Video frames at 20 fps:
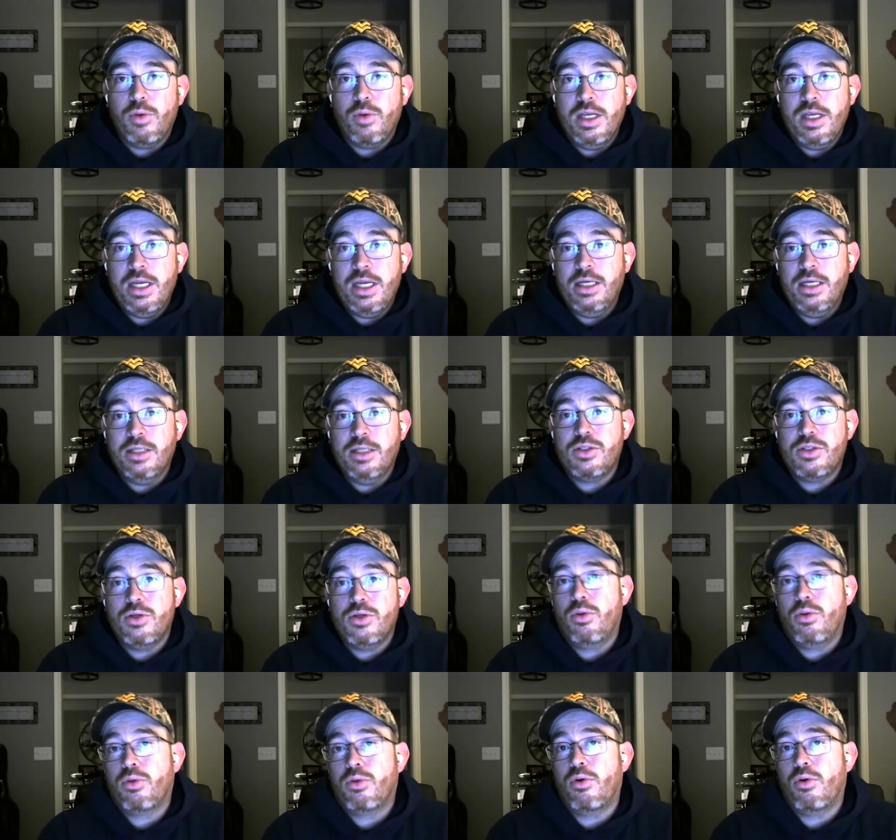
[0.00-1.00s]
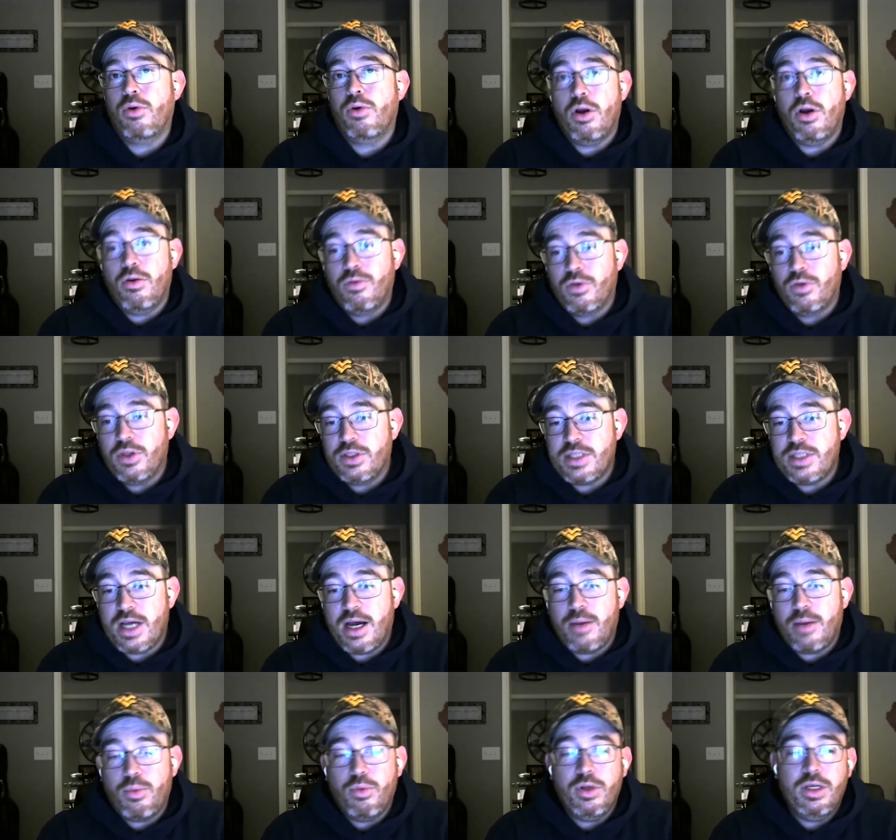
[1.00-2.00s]
when needed to, throwing over the
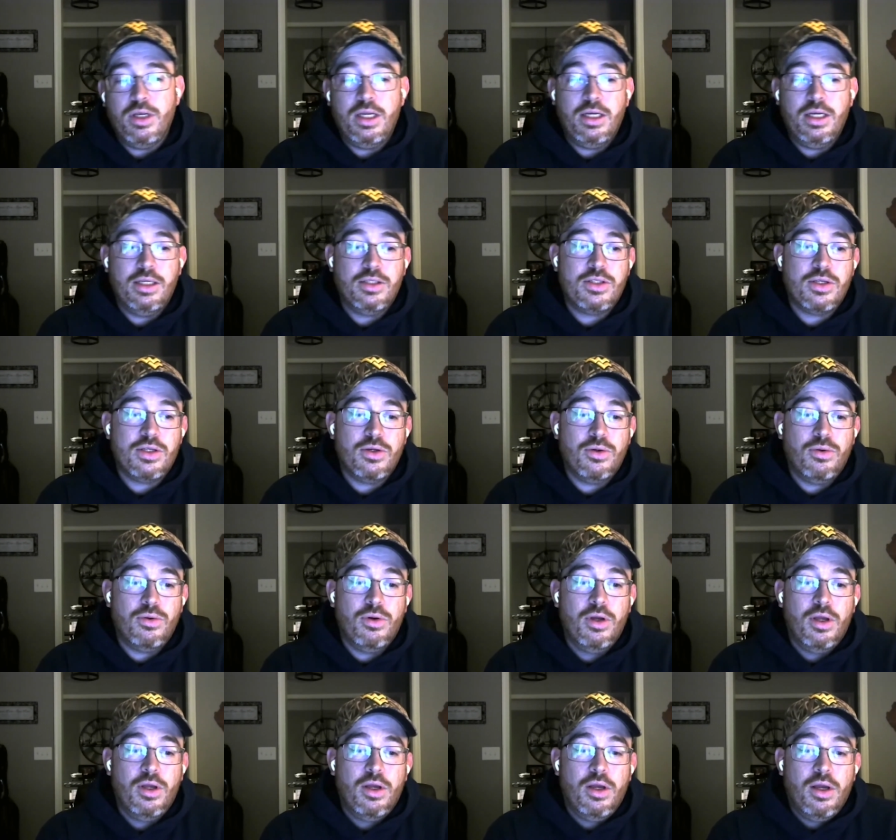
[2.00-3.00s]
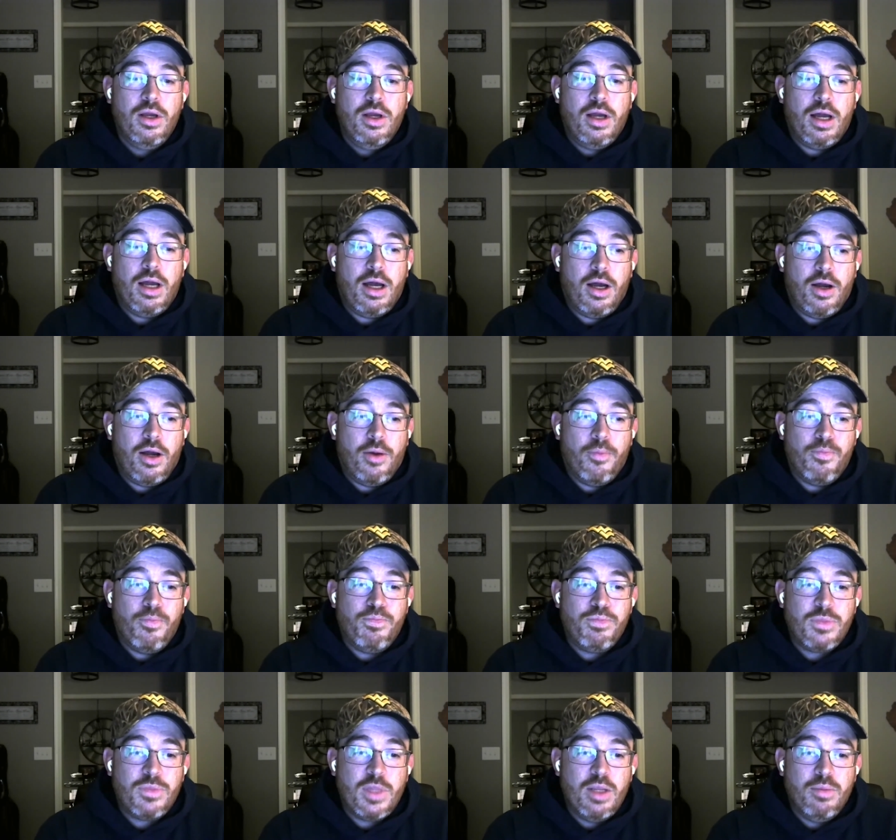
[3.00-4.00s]
top when needed to. Um,
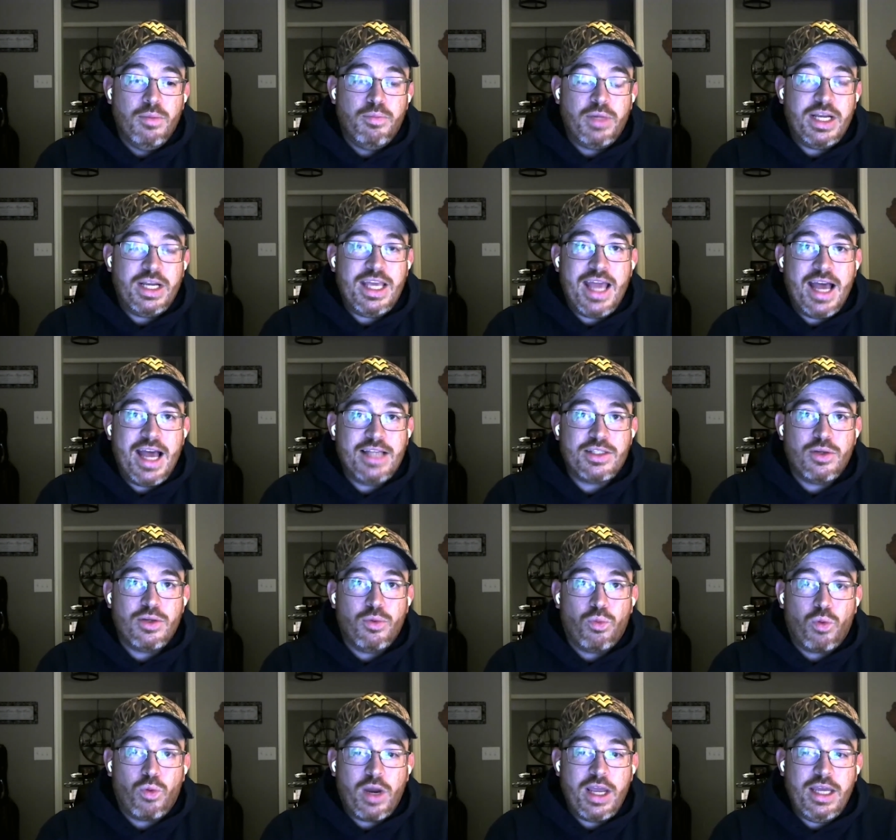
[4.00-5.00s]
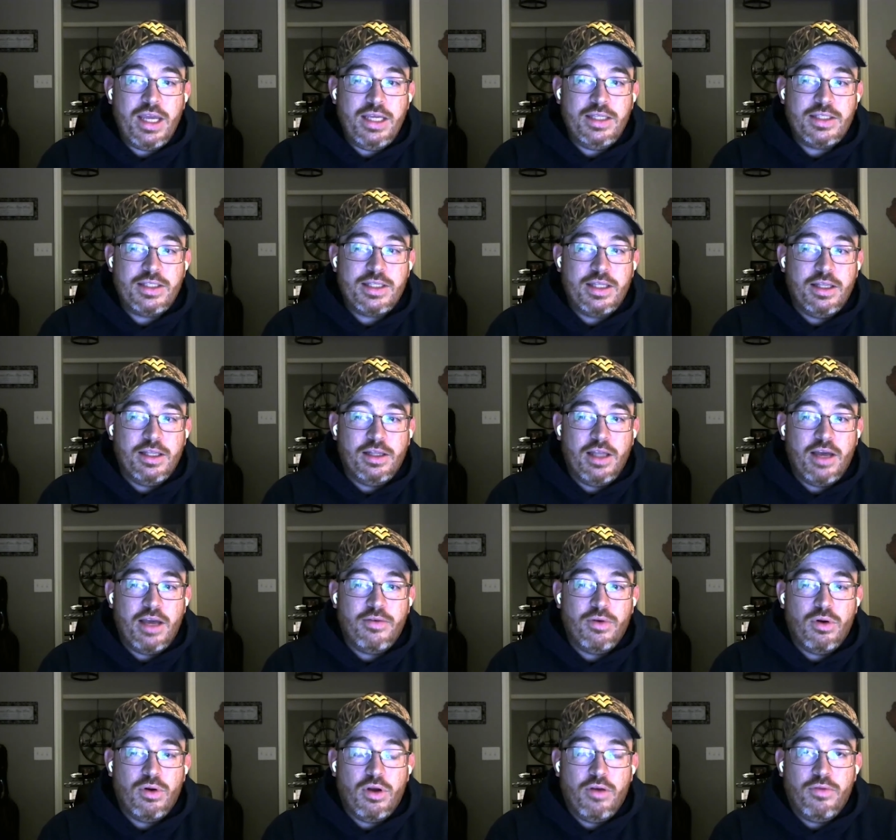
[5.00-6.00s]
but he hasn't raised the
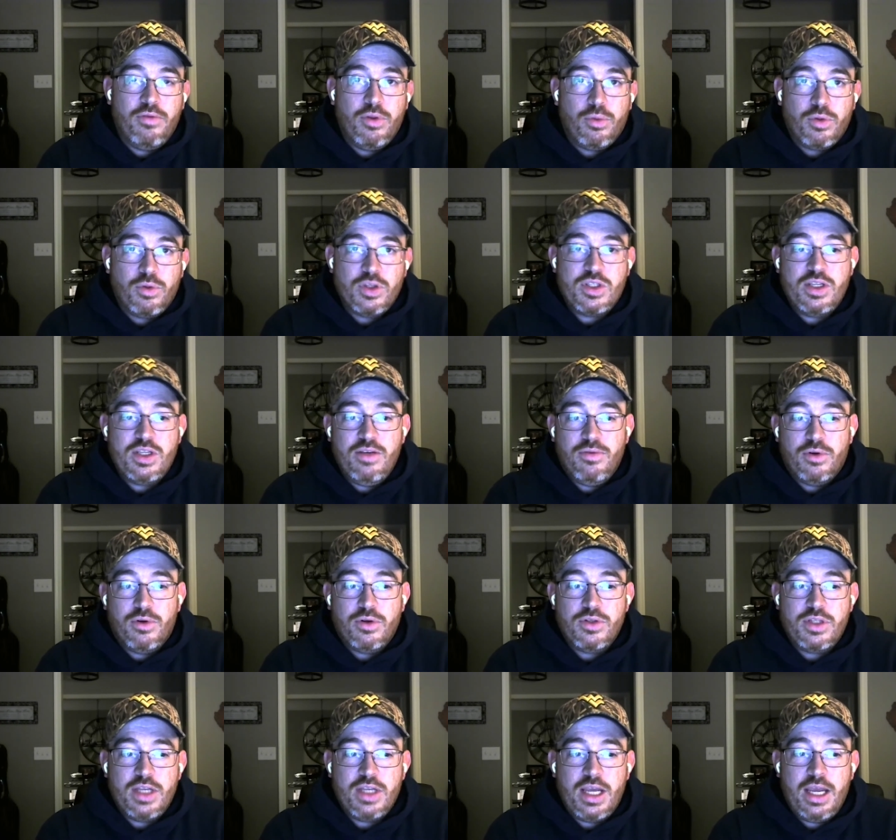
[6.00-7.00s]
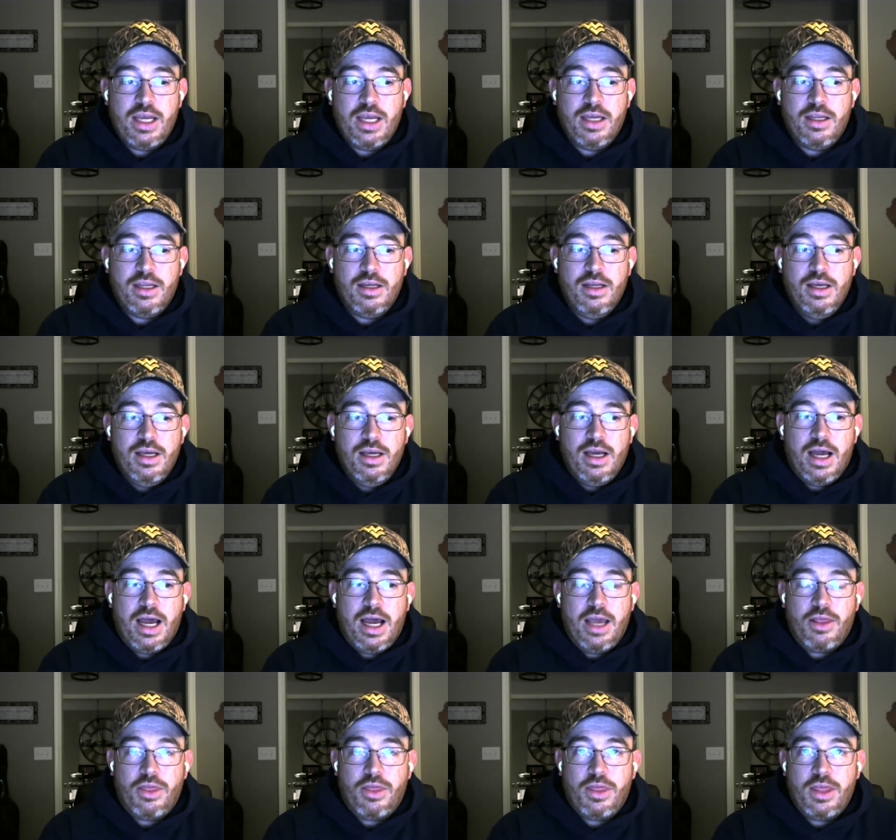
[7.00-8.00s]
level of the receivers. And
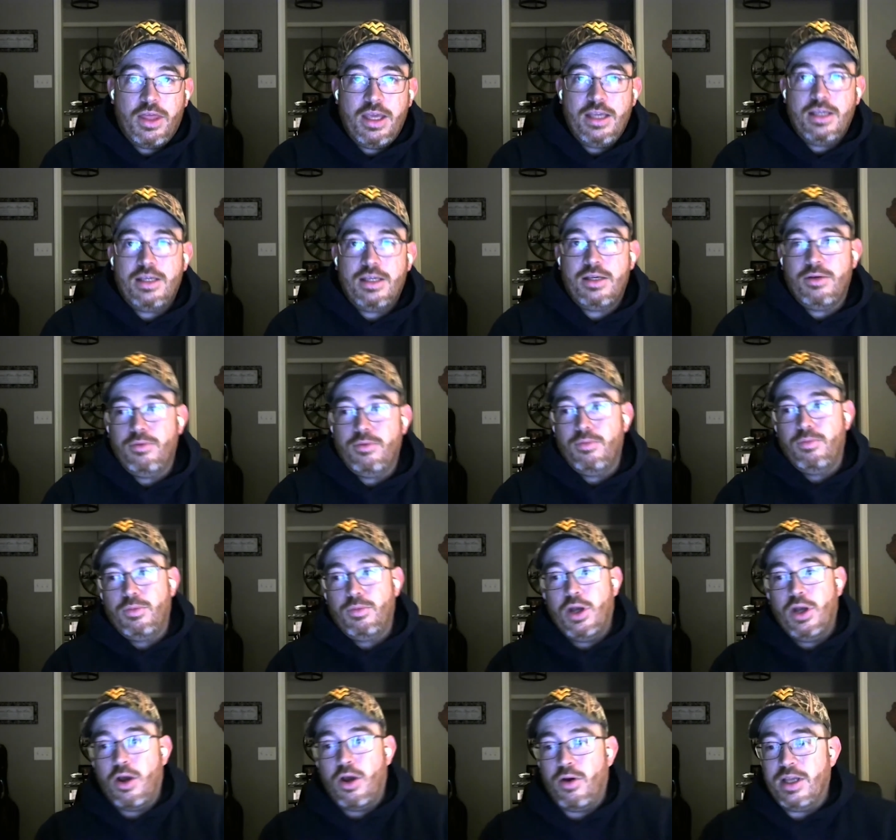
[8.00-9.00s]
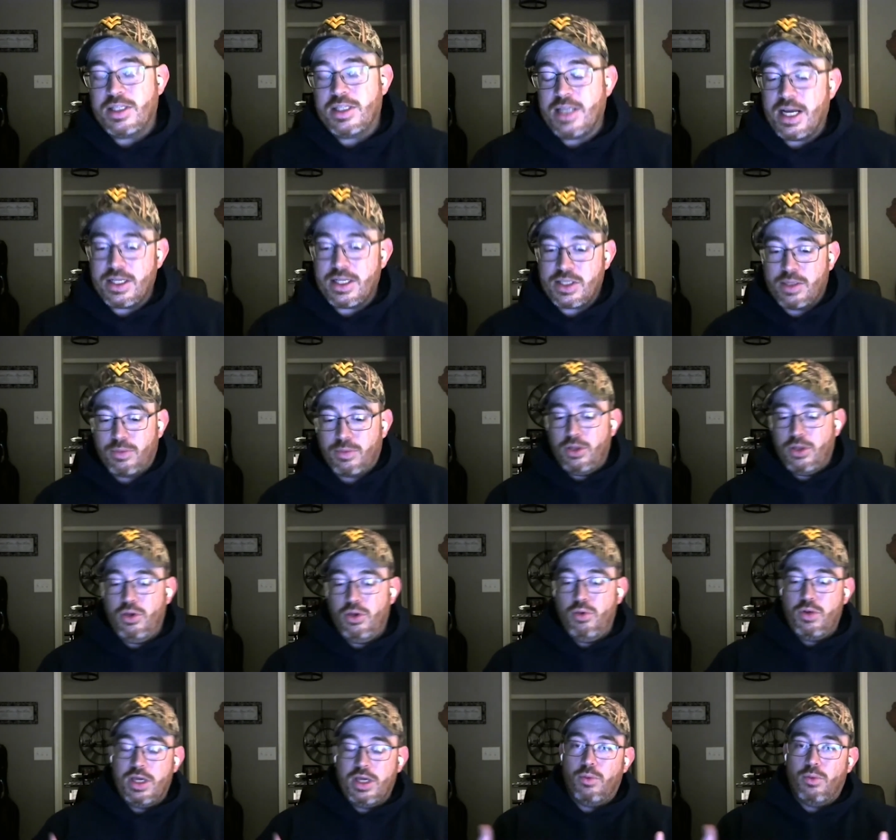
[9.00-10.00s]
I think, you know, it's not something
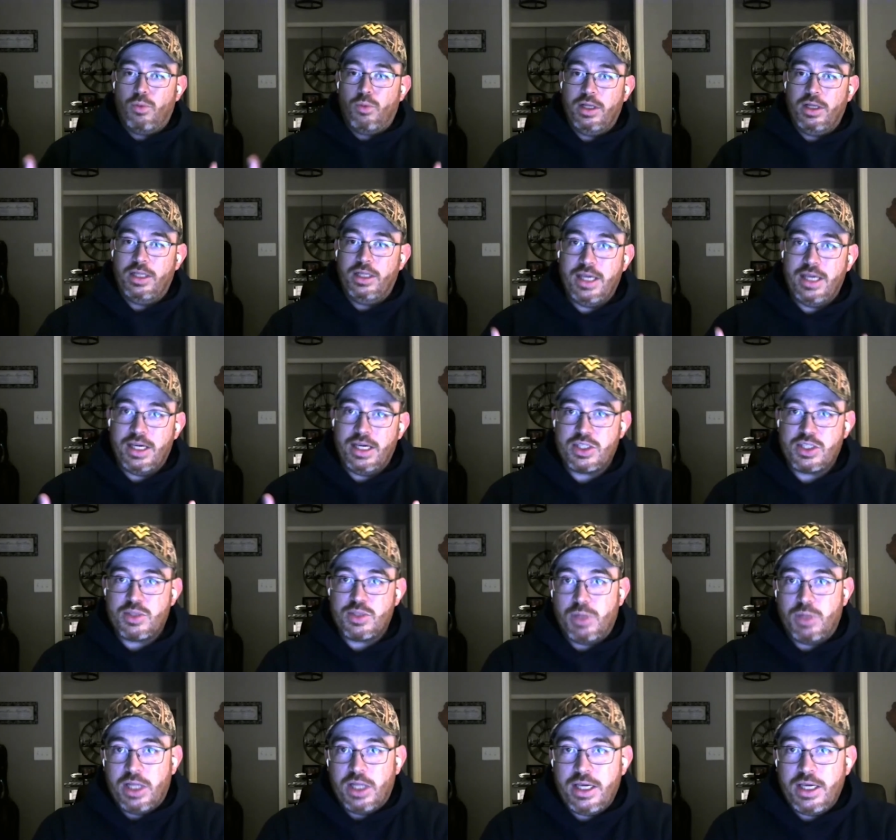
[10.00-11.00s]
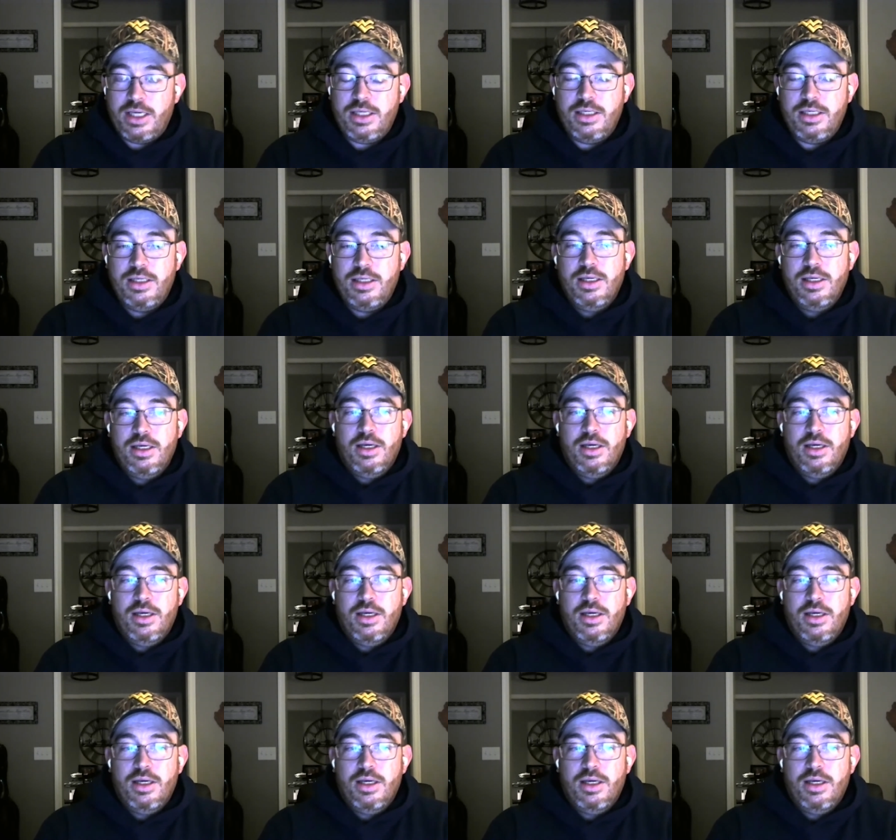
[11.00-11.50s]
you can really explain,